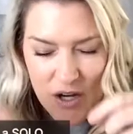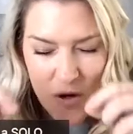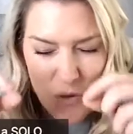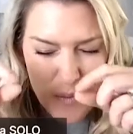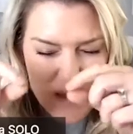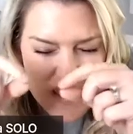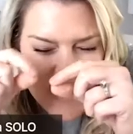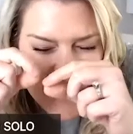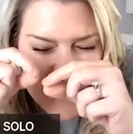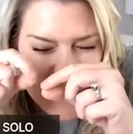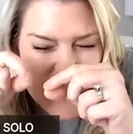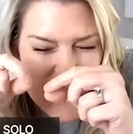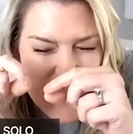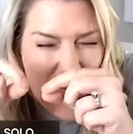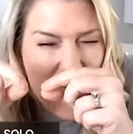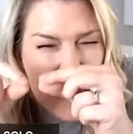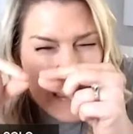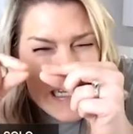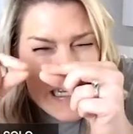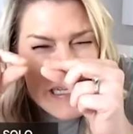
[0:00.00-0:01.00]
with these
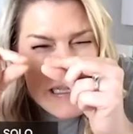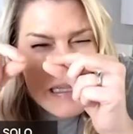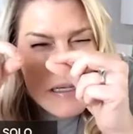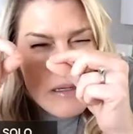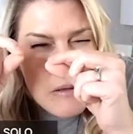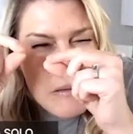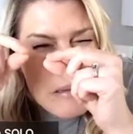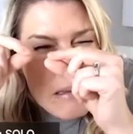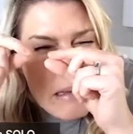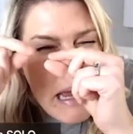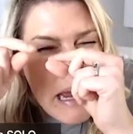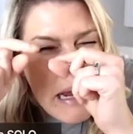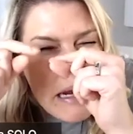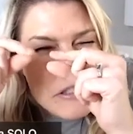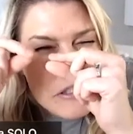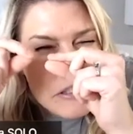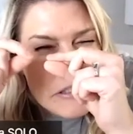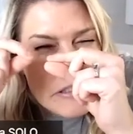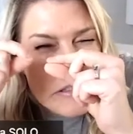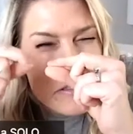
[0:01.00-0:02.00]
tiny little
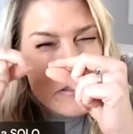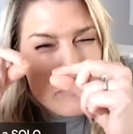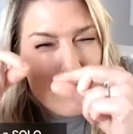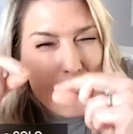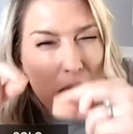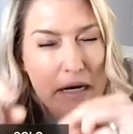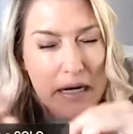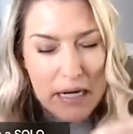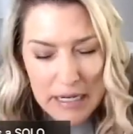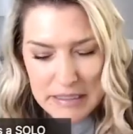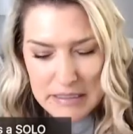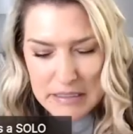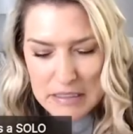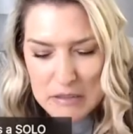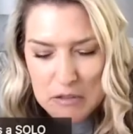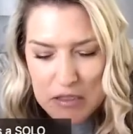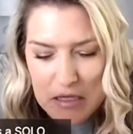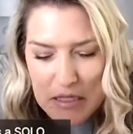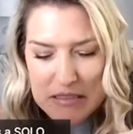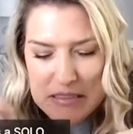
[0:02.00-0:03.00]
lashes, right? And
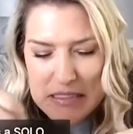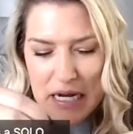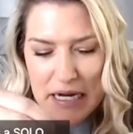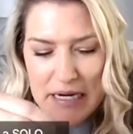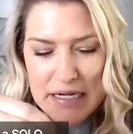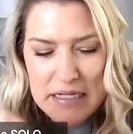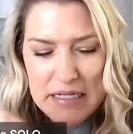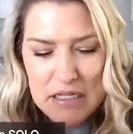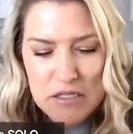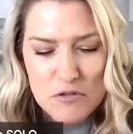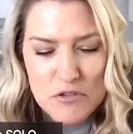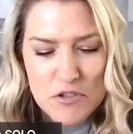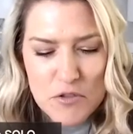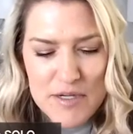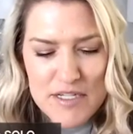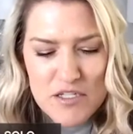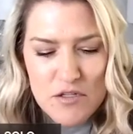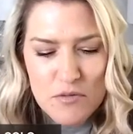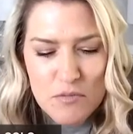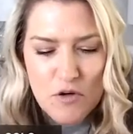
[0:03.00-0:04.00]
the tiny little
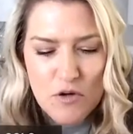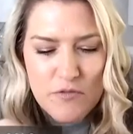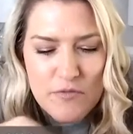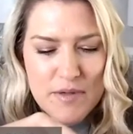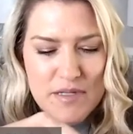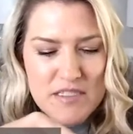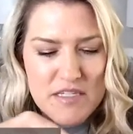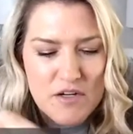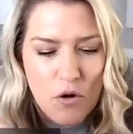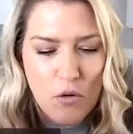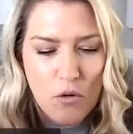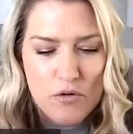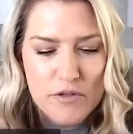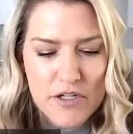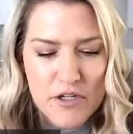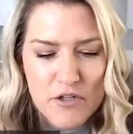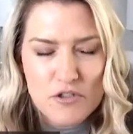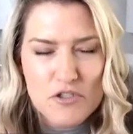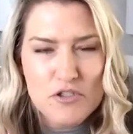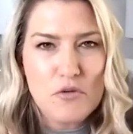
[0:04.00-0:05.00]
tweezer movements and
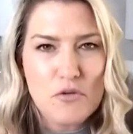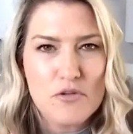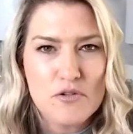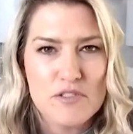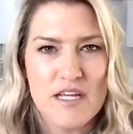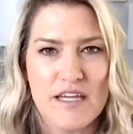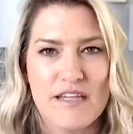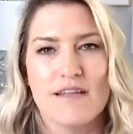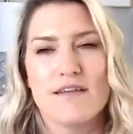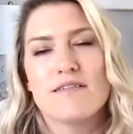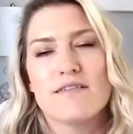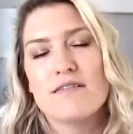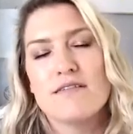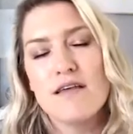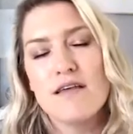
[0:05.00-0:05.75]
holding your shoulders like this.